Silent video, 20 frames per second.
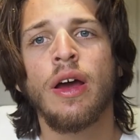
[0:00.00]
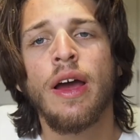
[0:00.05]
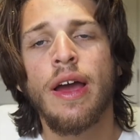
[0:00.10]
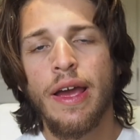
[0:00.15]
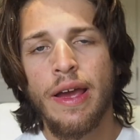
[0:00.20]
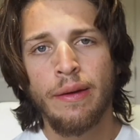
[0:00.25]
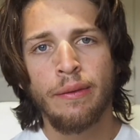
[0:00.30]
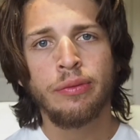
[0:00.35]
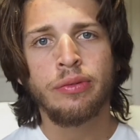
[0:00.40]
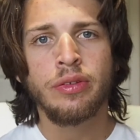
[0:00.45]

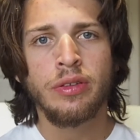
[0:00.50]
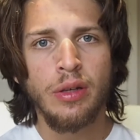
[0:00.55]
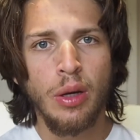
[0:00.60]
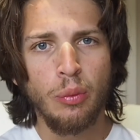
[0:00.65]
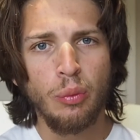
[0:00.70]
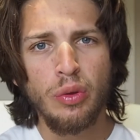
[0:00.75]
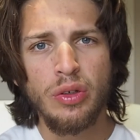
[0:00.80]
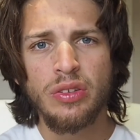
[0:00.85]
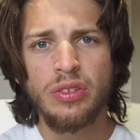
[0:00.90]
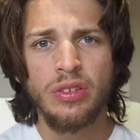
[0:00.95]
If
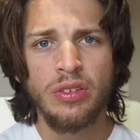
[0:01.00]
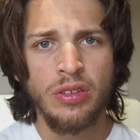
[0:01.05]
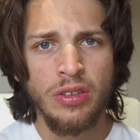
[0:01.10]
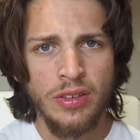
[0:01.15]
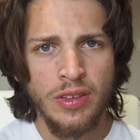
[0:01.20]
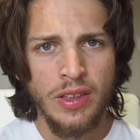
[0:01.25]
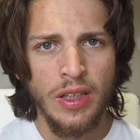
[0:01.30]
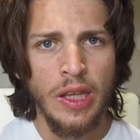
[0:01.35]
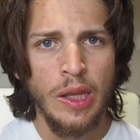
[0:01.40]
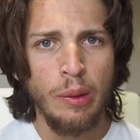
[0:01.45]
someone
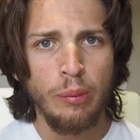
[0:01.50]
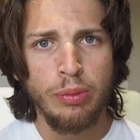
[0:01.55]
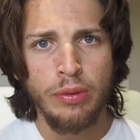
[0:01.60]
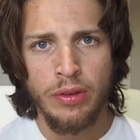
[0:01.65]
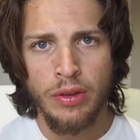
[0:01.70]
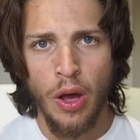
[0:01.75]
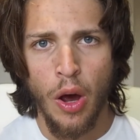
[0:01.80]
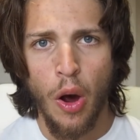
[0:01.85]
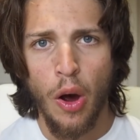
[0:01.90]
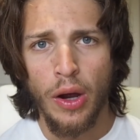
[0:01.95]
just keeps
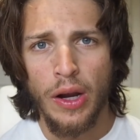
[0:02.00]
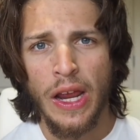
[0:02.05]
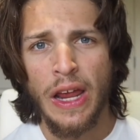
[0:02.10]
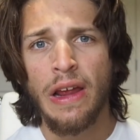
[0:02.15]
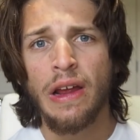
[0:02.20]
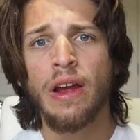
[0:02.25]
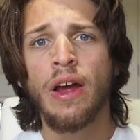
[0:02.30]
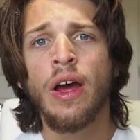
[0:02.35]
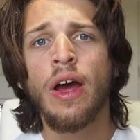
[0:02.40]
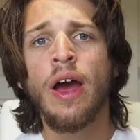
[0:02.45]

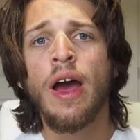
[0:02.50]
talking,